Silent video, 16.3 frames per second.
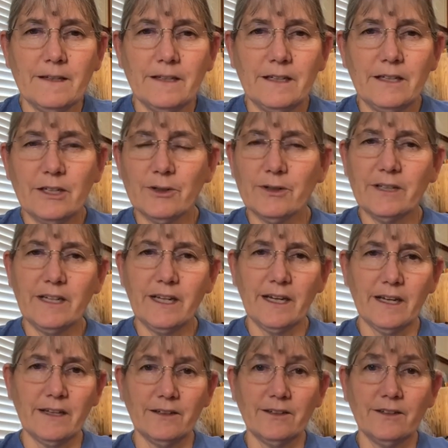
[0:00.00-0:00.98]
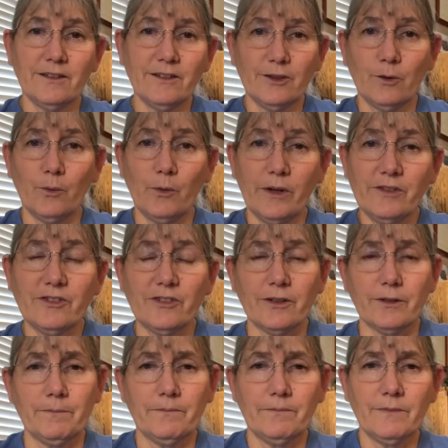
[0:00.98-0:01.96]
Here again, the
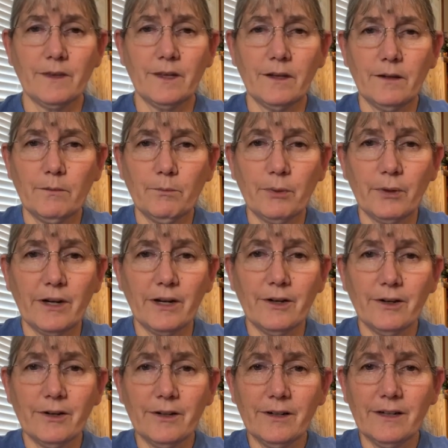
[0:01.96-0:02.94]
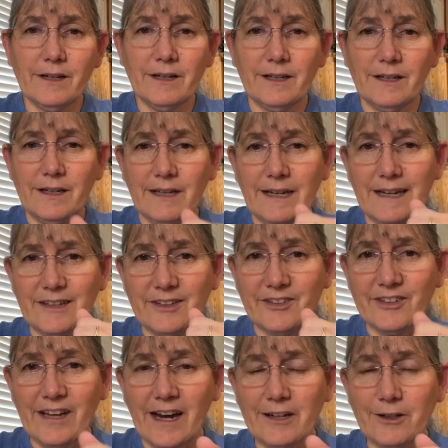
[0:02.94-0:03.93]
wisdom, prayer, and
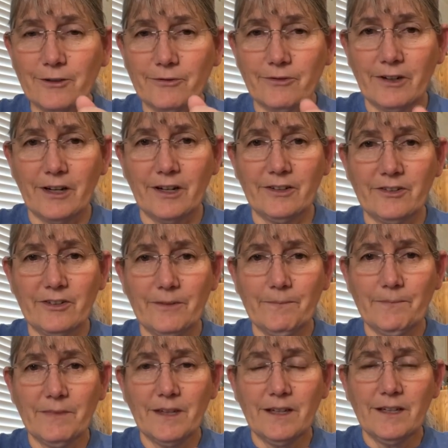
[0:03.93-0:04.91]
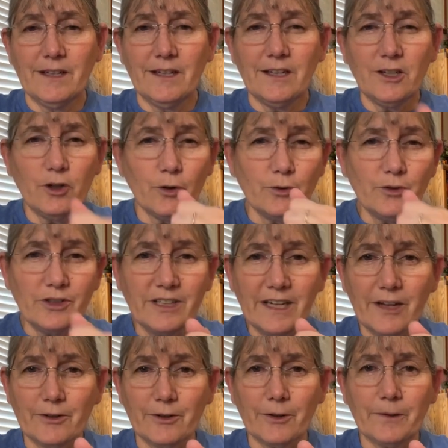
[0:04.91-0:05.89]
sacrifice go
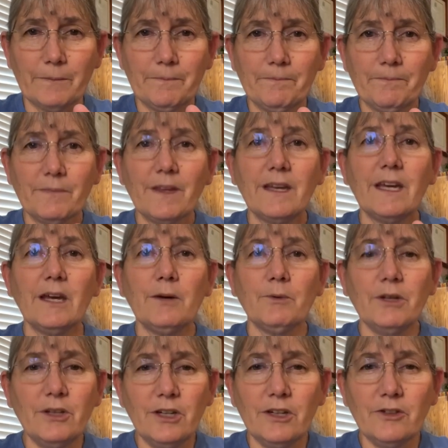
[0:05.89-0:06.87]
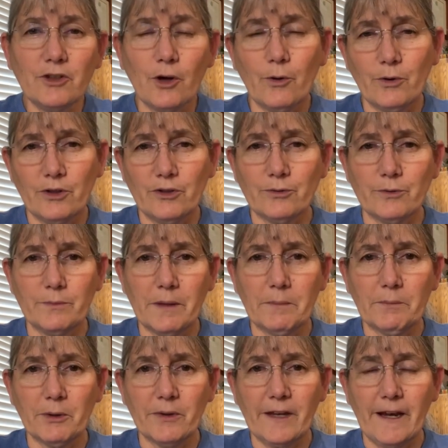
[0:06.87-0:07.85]
together. And we need to always
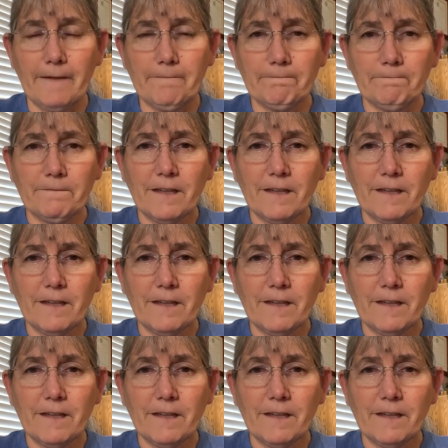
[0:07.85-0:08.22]
remember that.